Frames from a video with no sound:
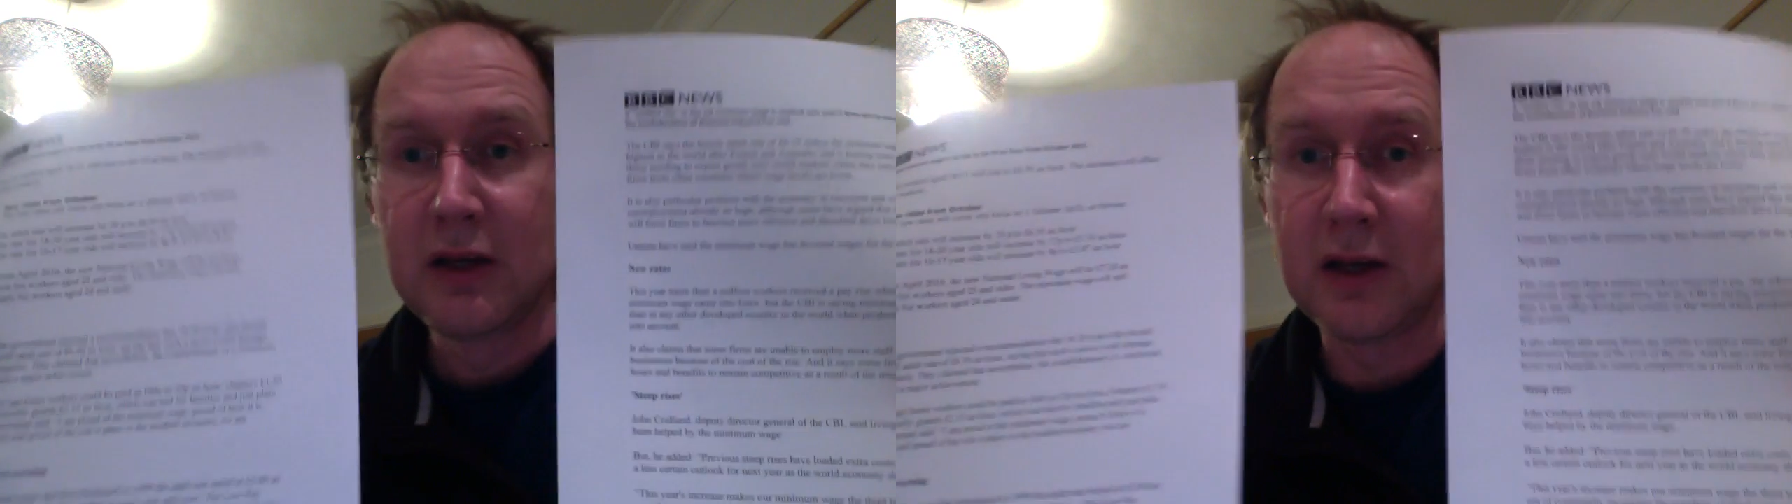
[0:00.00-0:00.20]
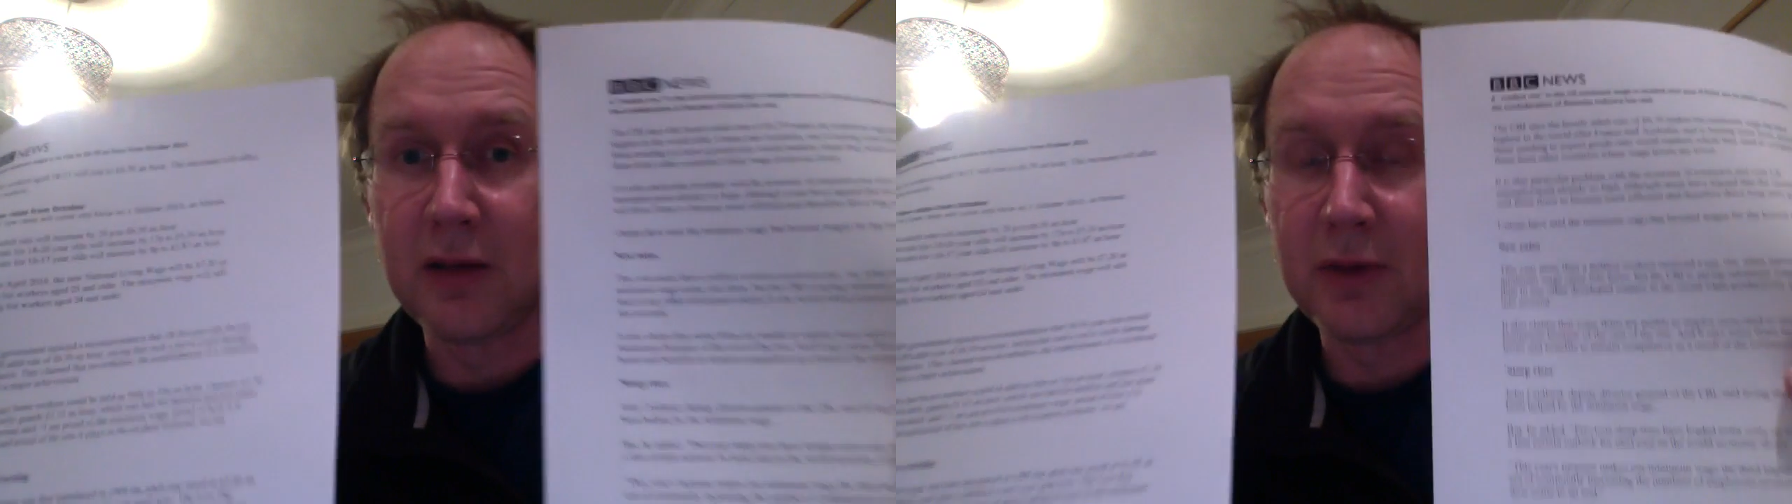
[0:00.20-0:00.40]

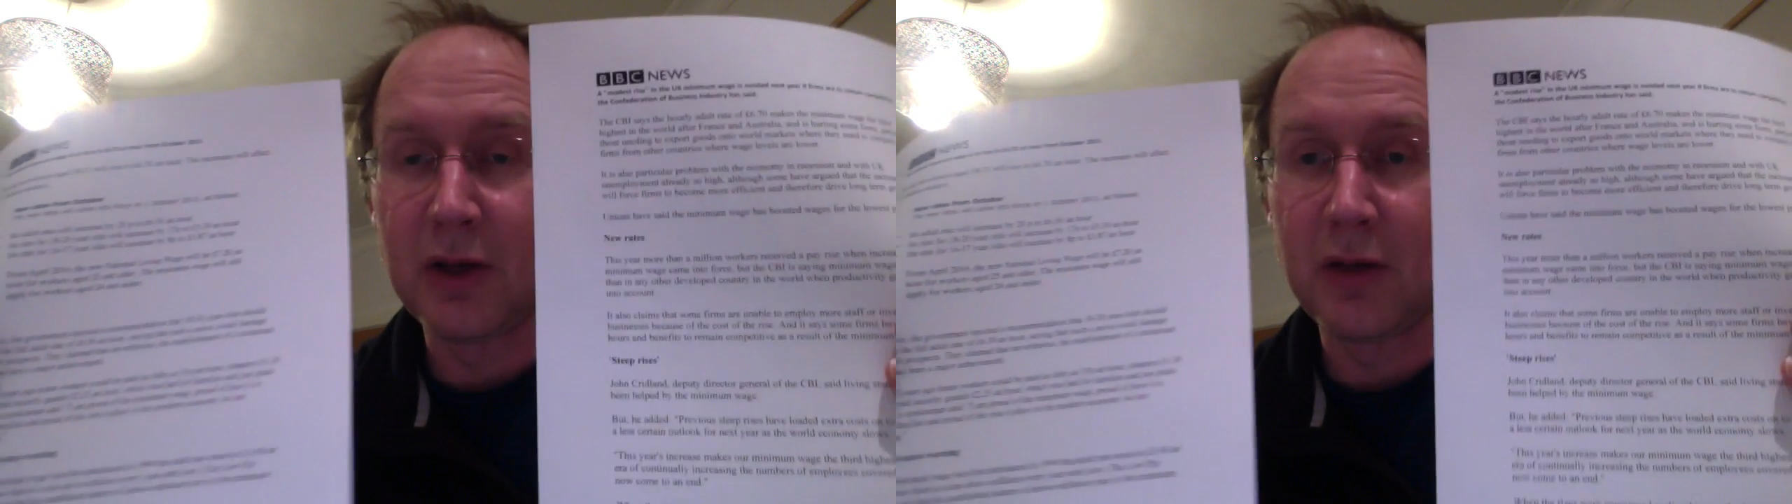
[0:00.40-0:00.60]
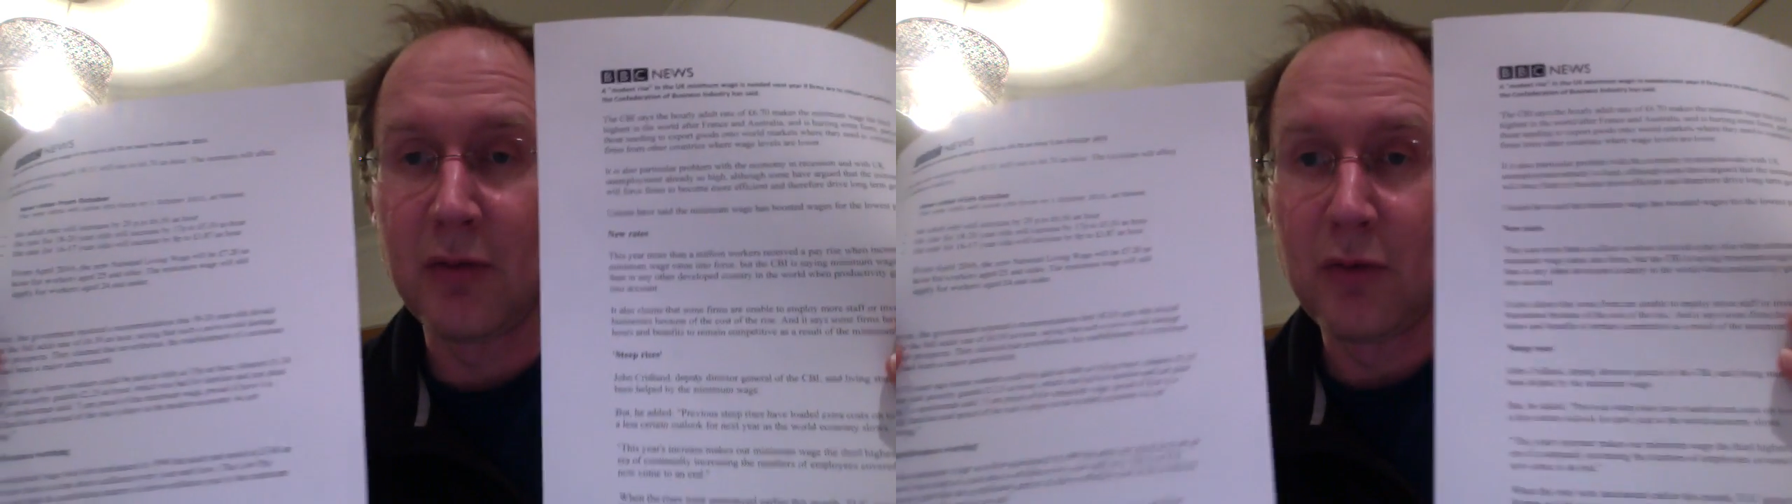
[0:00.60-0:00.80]

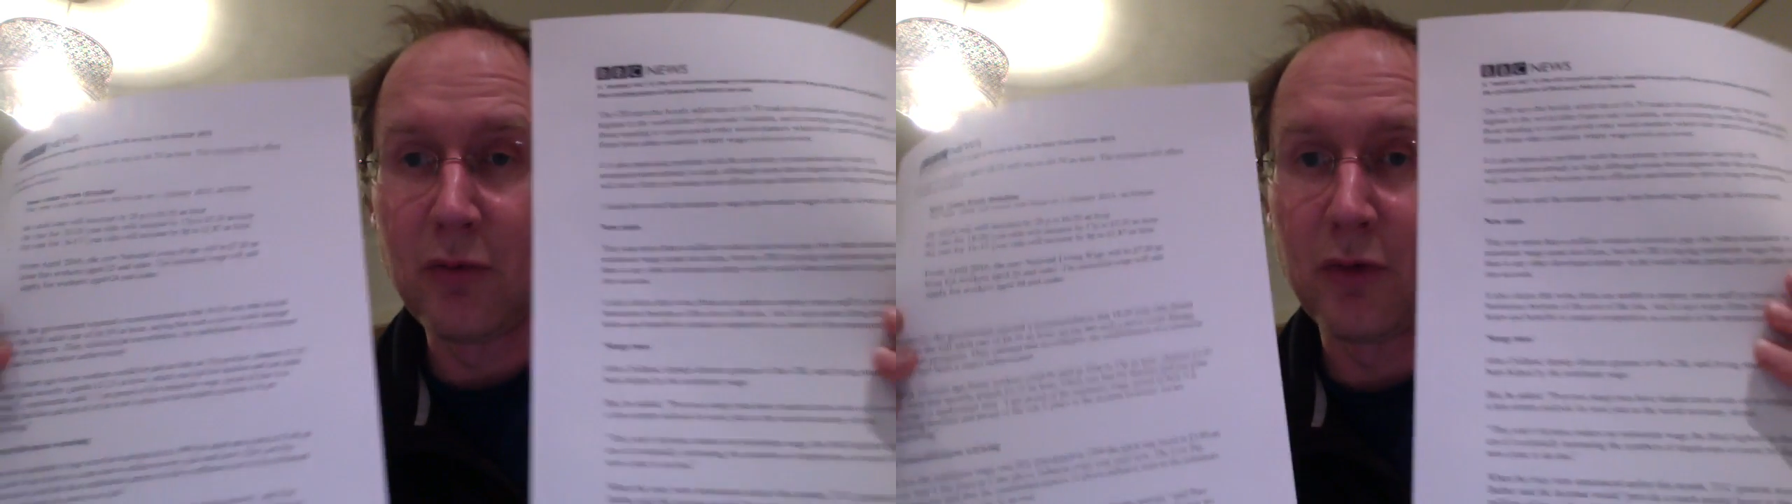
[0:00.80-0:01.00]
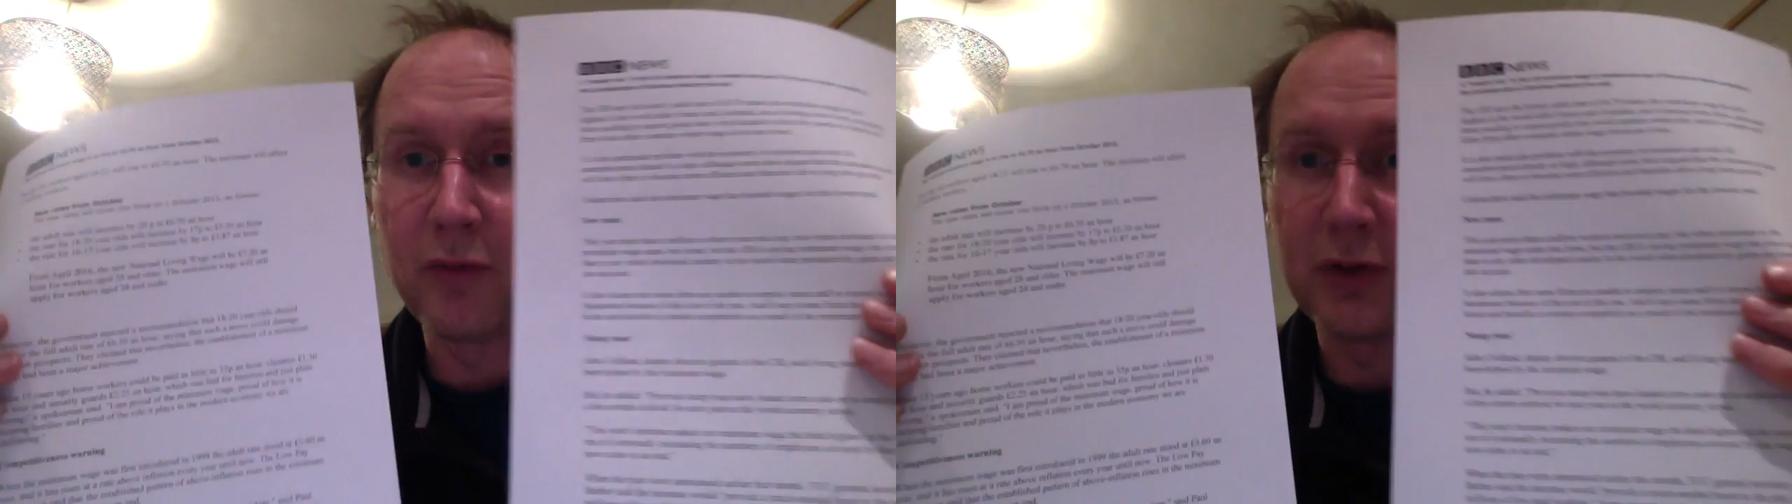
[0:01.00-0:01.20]

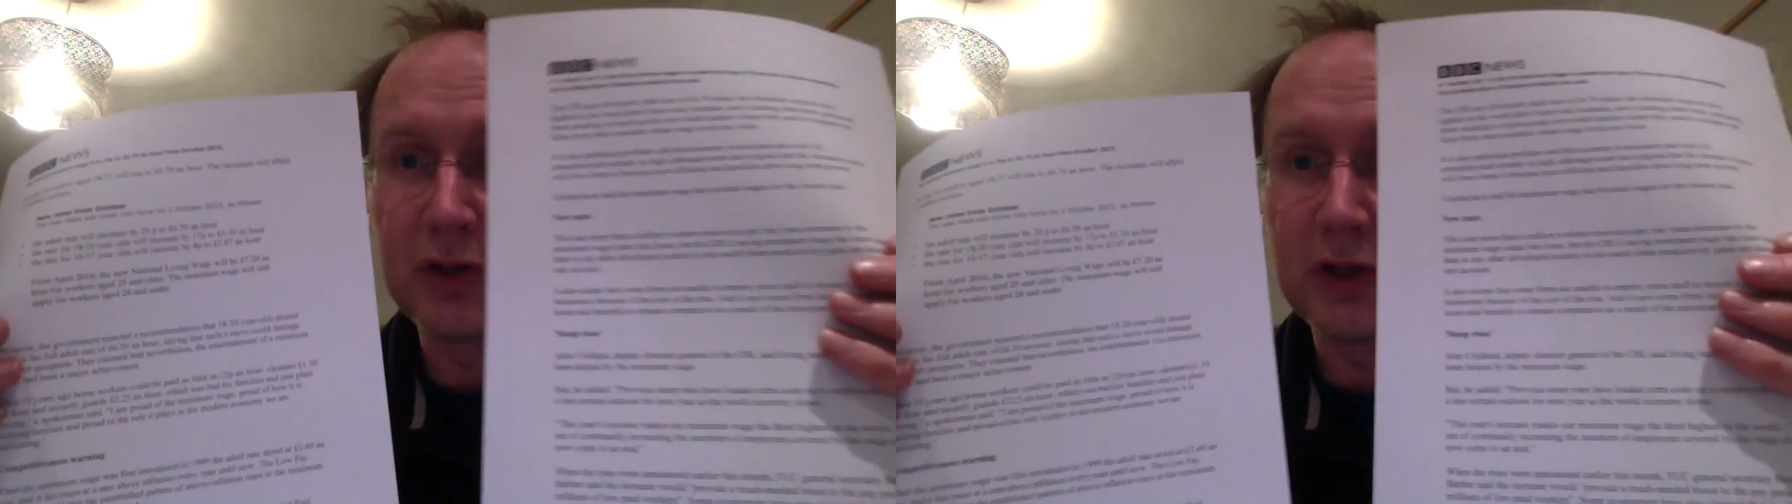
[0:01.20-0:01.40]
one of which